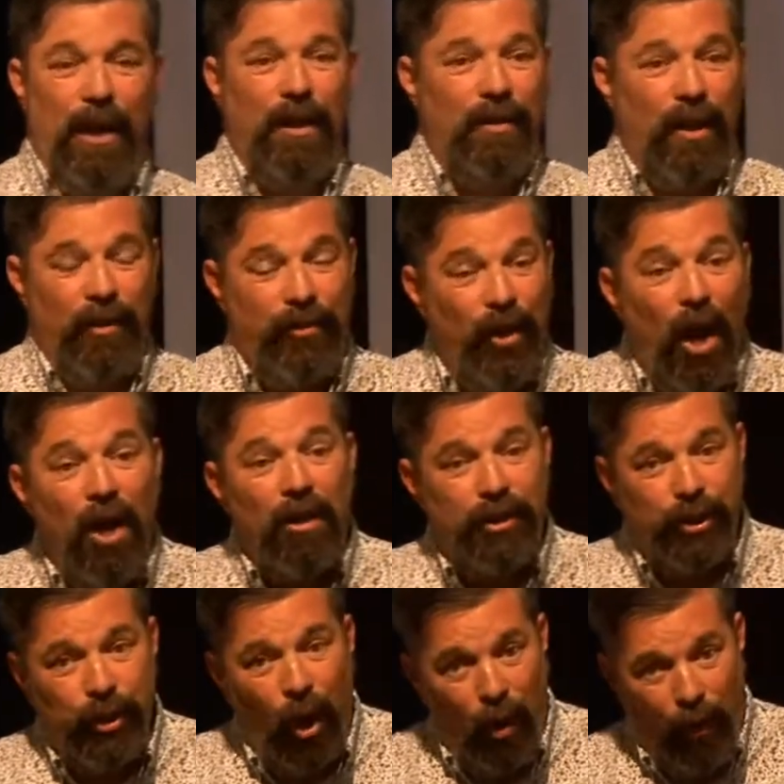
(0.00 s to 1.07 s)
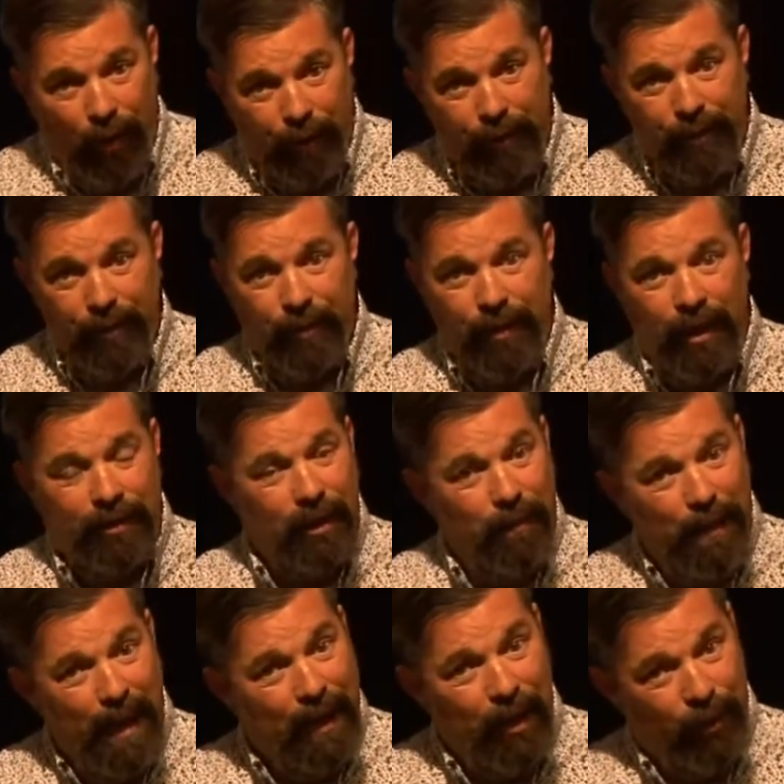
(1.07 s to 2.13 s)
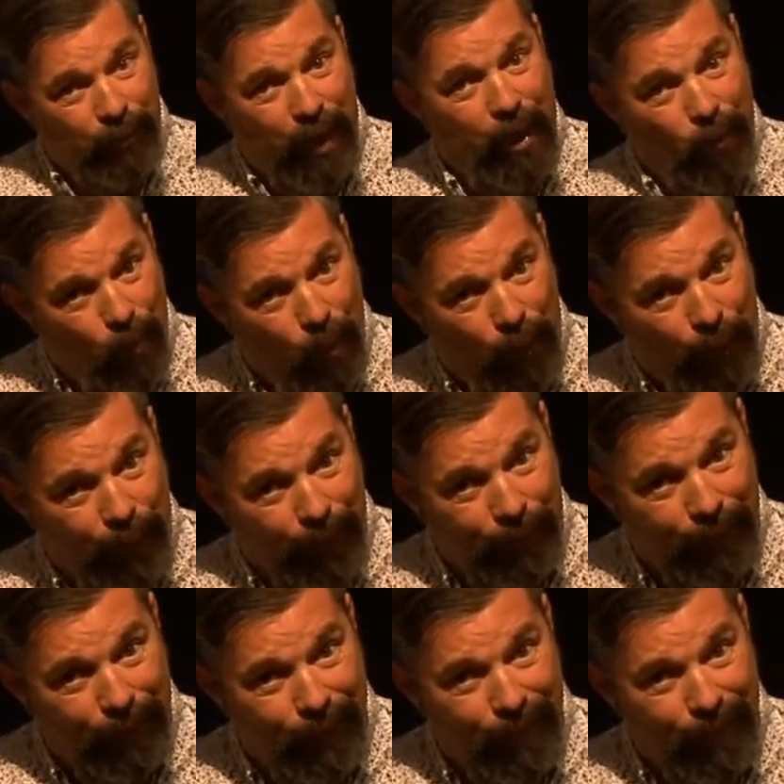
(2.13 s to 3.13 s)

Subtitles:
A dull sword doesn't make a great warrior.